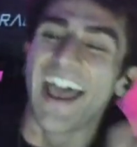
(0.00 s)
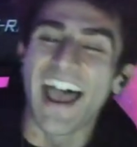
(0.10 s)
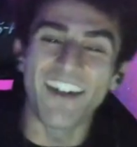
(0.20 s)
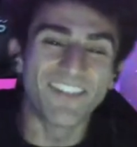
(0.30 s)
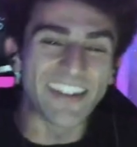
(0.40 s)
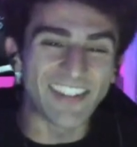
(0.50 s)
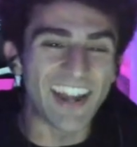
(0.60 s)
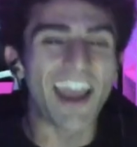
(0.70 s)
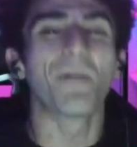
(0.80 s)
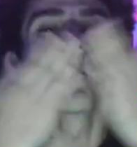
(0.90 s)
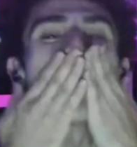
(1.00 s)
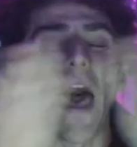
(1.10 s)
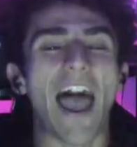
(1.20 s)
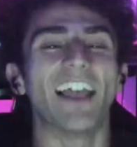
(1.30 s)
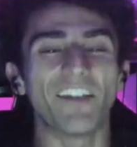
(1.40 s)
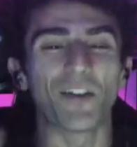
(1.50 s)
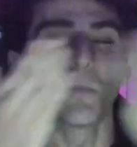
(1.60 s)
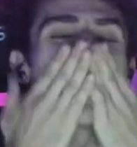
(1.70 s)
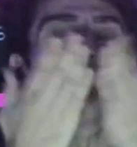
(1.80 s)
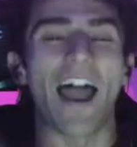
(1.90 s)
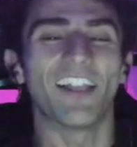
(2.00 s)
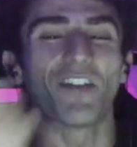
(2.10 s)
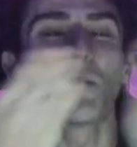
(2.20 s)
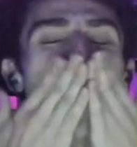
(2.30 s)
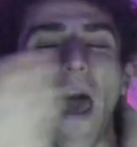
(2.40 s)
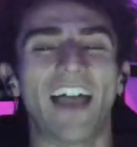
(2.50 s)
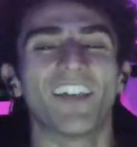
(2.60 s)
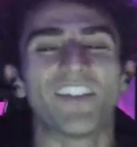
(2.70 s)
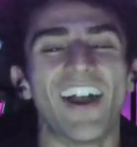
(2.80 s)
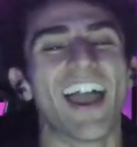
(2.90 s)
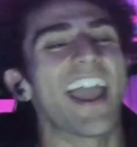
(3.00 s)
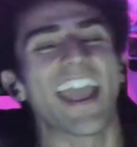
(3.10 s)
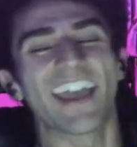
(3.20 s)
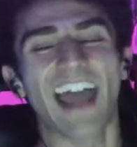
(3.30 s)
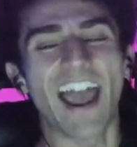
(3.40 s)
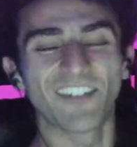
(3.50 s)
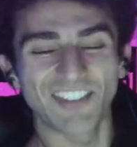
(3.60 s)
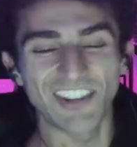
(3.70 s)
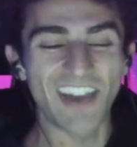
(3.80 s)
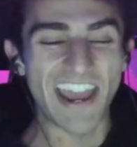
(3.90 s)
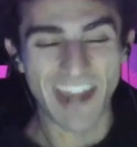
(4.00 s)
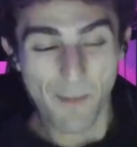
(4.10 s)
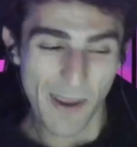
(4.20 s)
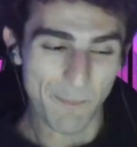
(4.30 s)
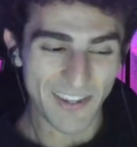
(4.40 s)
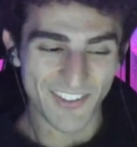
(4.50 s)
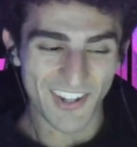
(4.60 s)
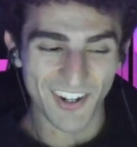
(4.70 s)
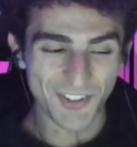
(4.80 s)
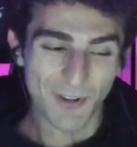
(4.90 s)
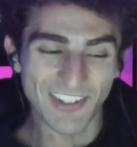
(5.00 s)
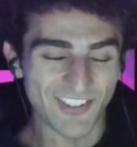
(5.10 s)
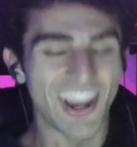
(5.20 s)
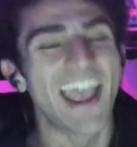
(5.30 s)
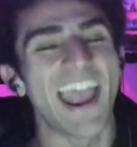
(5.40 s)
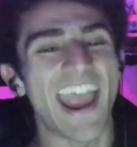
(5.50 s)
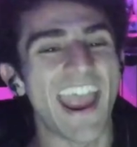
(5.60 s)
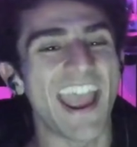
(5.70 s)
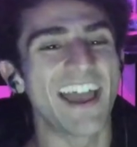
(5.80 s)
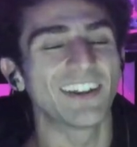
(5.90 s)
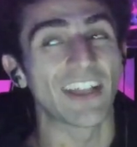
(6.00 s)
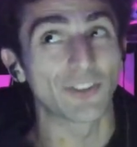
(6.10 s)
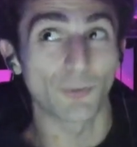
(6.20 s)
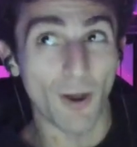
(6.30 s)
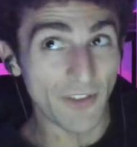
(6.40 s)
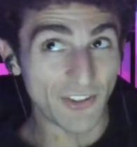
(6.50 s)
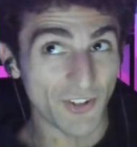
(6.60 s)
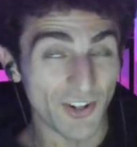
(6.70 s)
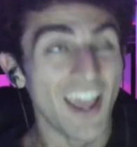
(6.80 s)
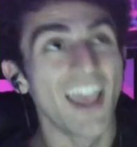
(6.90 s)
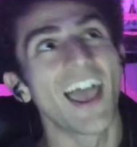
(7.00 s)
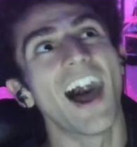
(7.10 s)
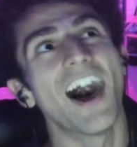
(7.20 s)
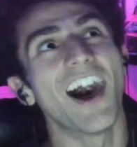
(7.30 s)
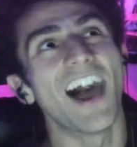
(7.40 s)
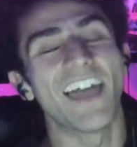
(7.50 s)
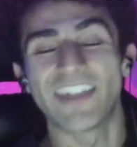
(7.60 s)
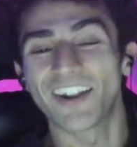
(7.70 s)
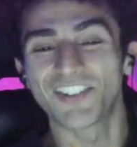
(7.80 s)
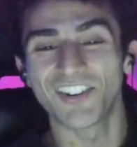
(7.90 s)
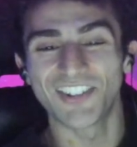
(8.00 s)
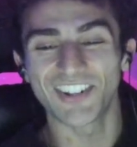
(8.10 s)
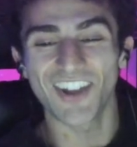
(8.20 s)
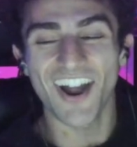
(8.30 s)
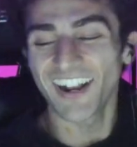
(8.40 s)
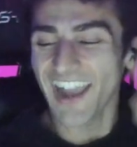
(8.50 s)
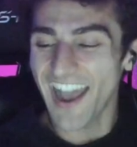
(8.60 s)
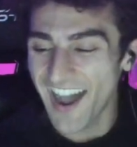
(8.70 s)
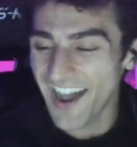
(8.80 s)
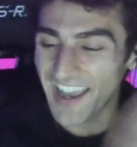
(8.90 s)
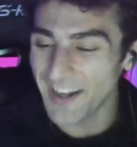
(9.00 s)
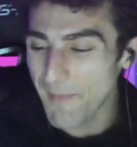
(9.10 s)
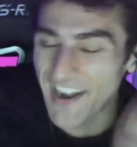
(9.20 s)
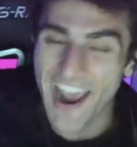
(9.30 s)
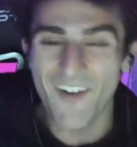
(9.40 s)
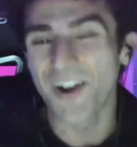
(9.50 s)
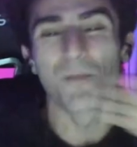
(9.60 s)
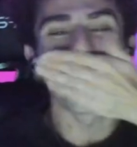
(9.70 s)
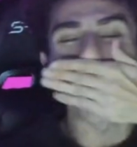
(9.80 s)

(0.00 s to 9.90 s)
Have an amazing night. I love you. I love you. I love you. And I will see you at 9 p.m. PST on Twitch. And that's 12 Eastern. Uh, and then I'll see you on TikTok uh, in about an hour.